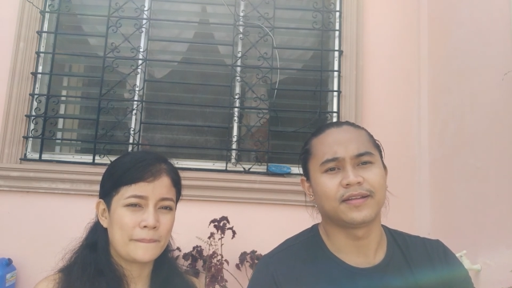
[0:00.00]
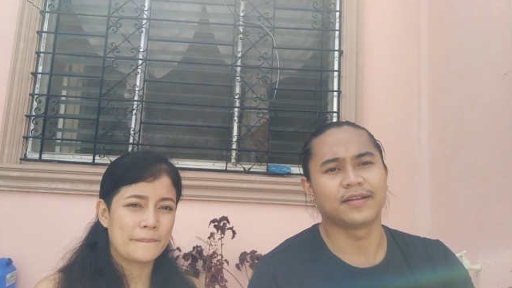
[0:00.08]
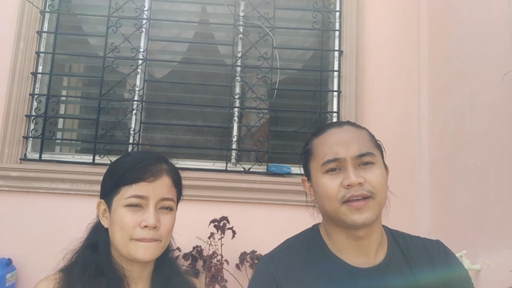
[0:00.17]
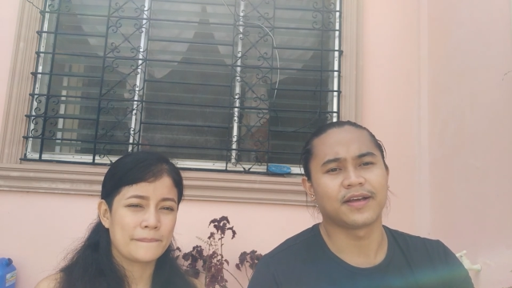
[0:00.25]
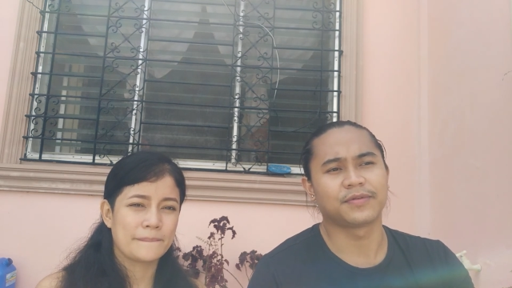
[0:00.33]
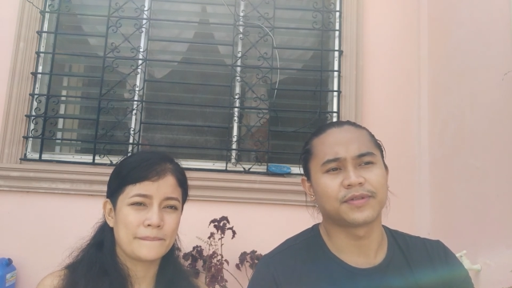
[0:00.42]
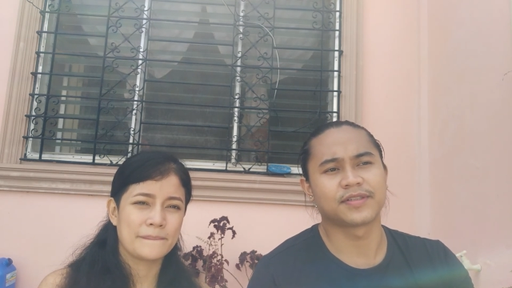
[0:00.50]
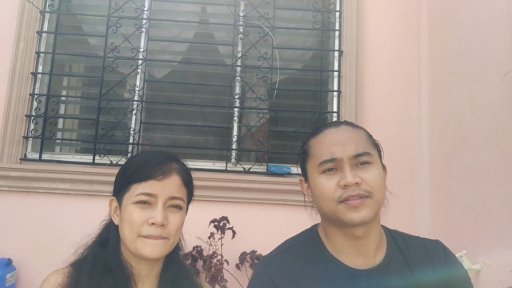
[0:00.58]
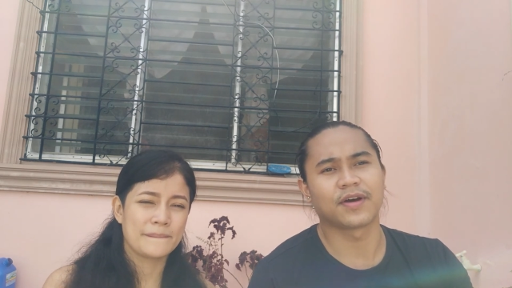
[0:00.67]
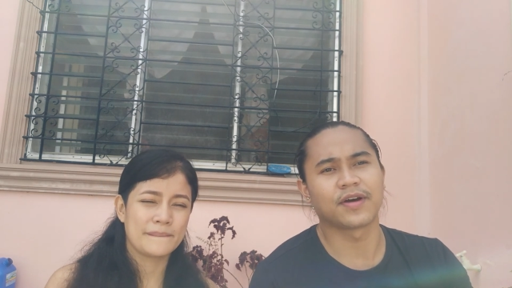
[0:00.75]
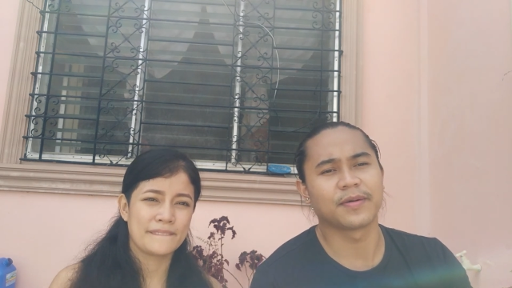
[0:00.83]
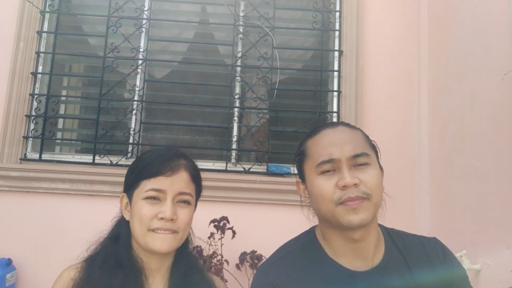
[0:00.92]
Speaker 1: yeah, we're just
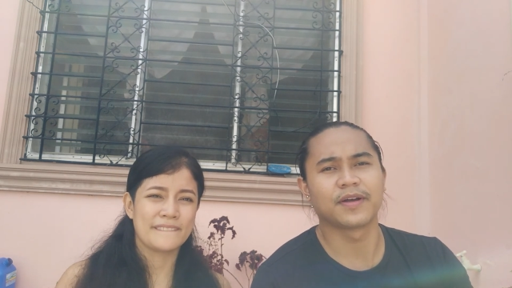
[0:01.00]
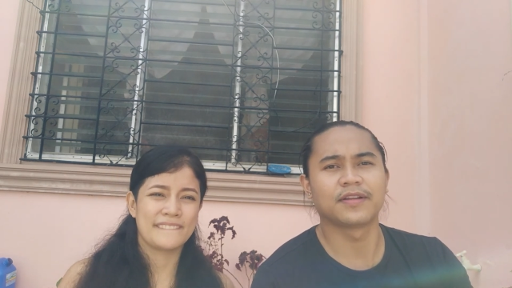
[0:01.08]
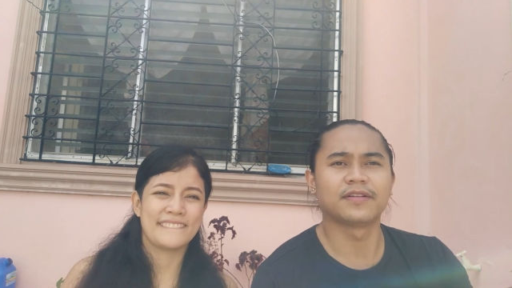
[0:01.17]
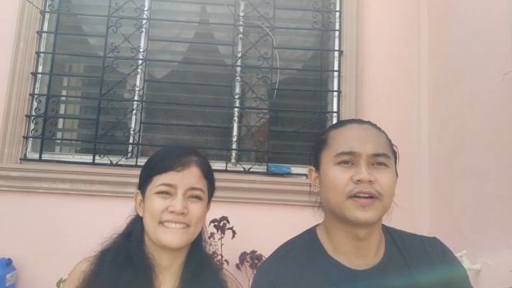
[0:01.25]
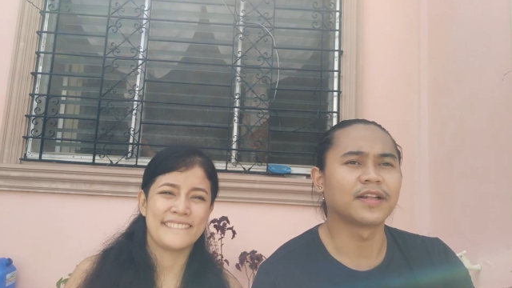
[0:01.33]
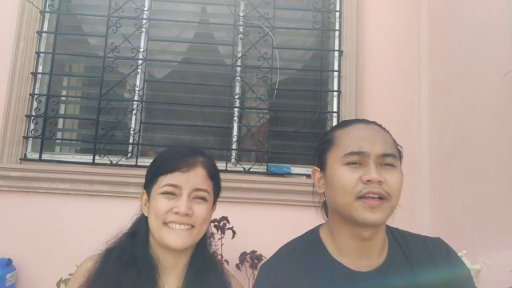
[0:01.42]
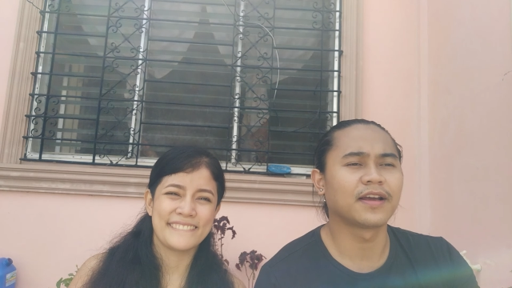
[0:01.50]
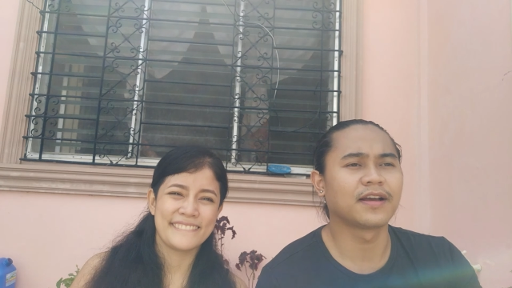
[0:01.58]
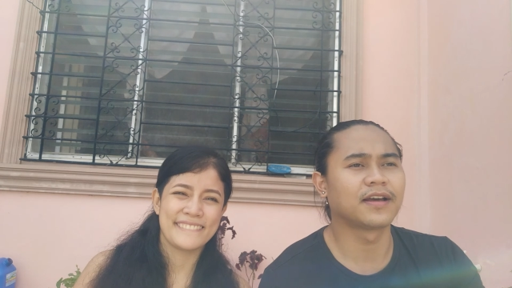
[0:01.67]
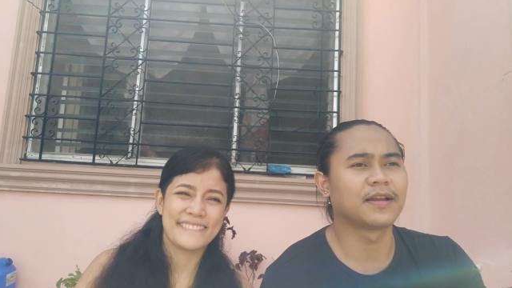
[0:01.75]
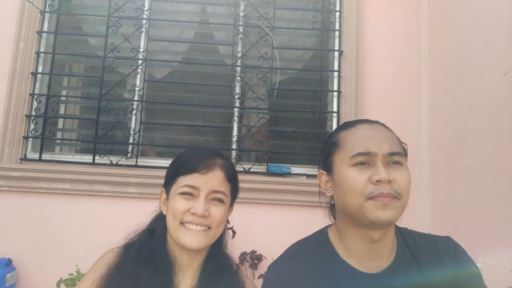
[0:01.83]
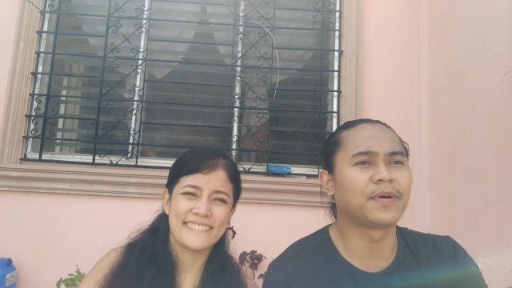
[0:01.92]
talking about renting
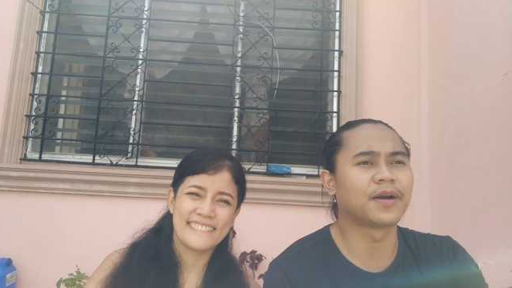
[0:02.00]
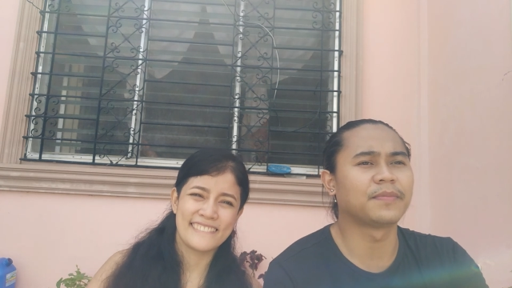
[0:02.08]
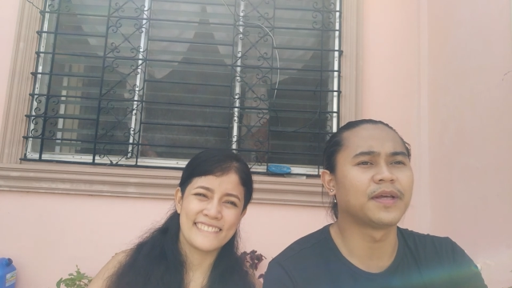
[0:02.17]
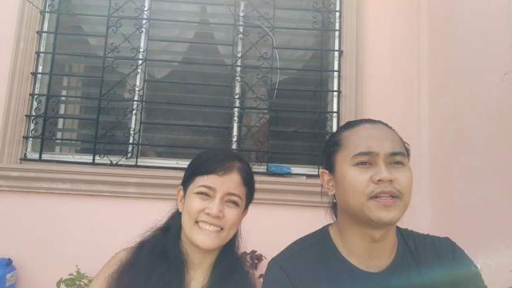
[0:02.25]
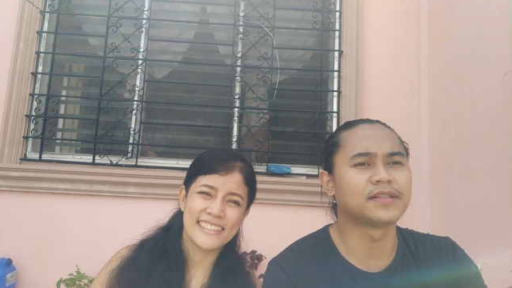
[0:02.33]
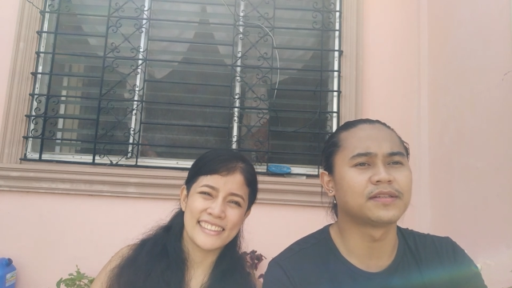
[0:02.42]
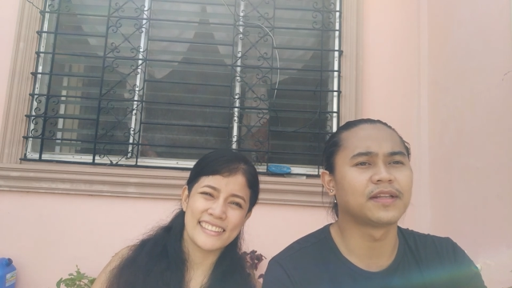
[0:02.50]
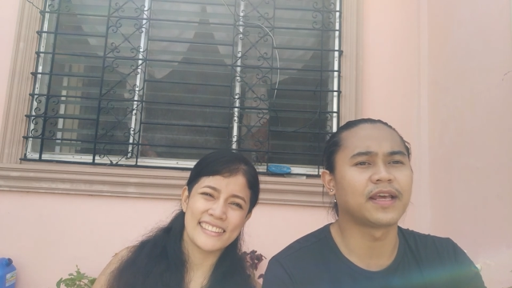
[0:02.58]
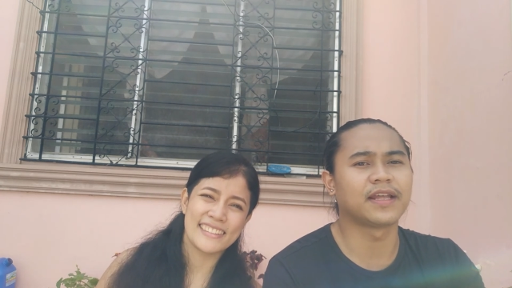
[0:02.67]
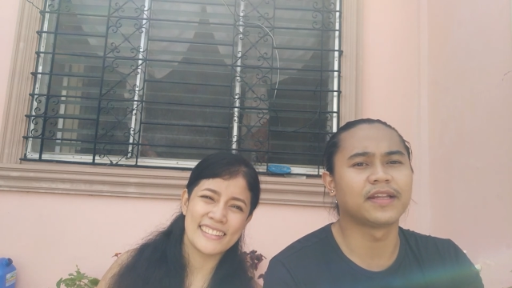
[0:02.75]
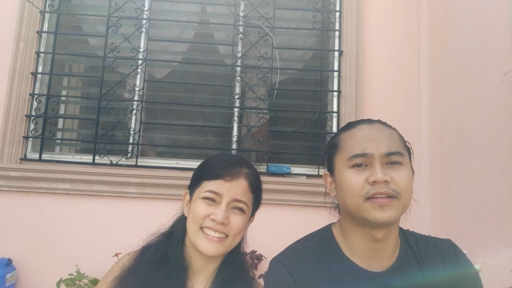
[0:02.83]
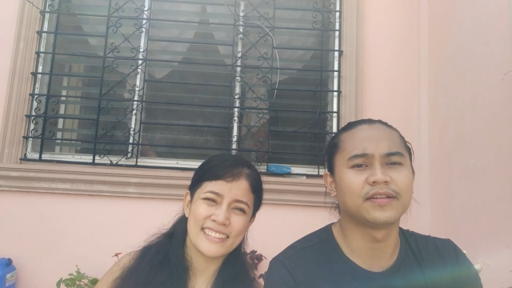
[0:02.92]
an apartment,
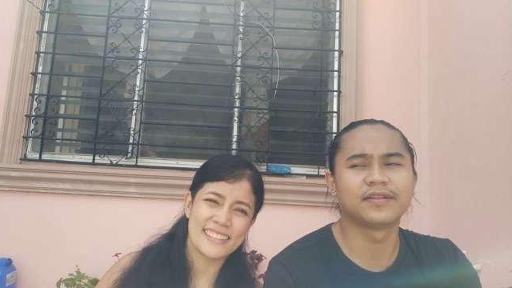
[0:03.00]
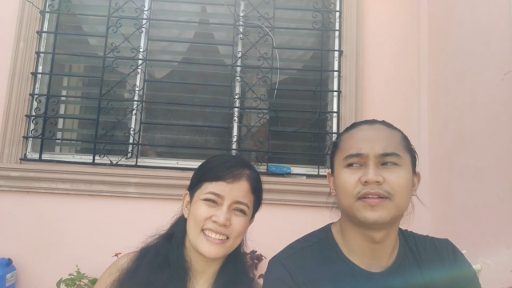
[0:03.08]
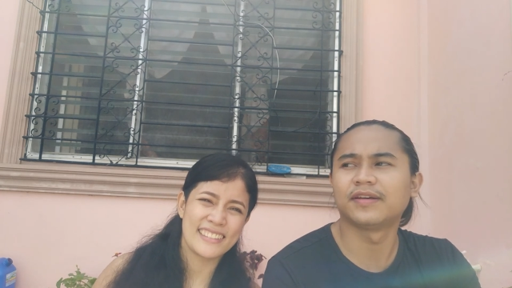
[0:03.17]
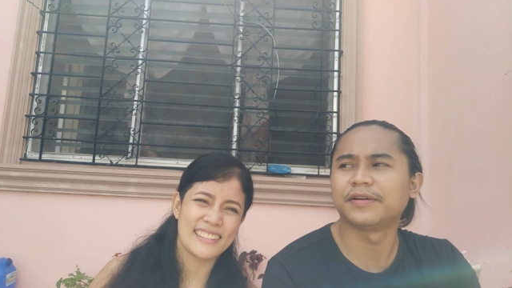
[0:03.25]
and